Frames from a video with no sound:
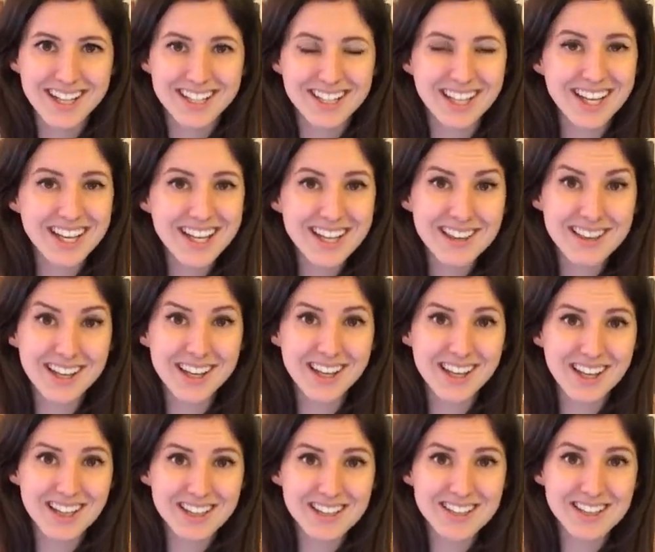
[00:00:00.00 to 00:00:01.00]
The key thing
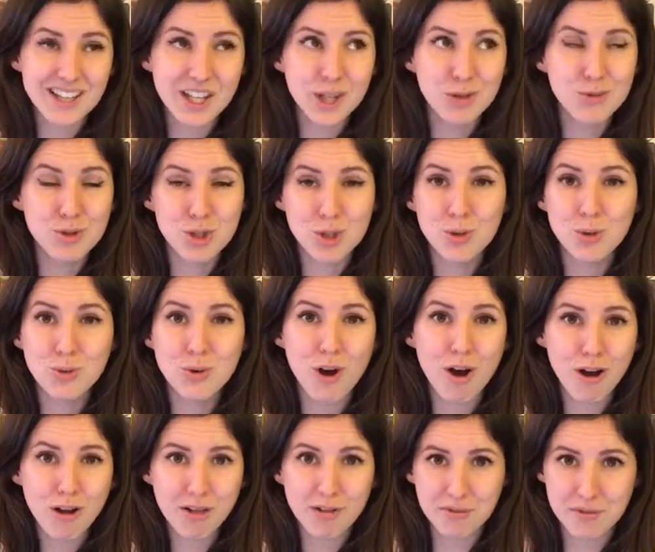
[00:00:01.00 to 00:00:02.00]
is that you do
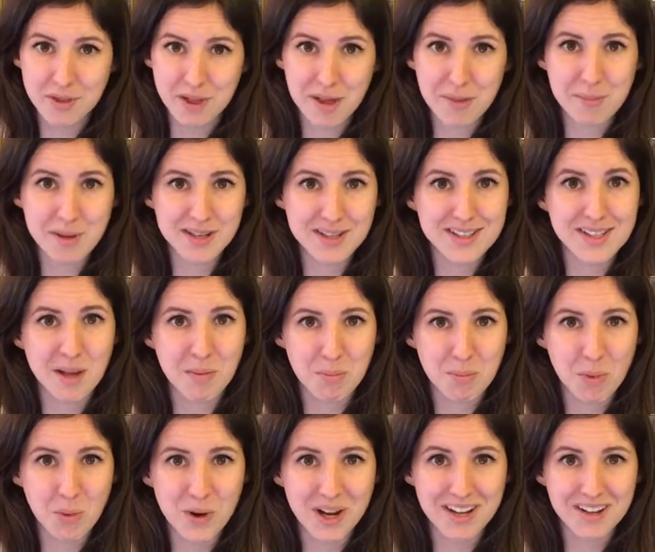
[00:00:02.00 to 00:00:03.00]
all of them at some
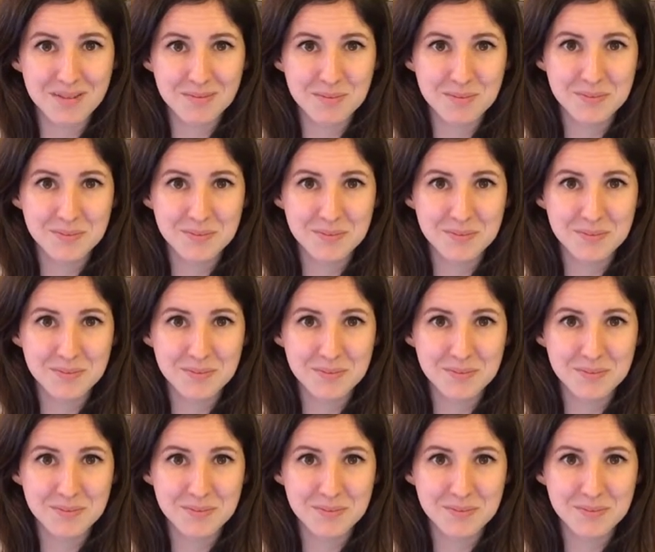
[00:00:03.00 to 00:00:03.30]
point.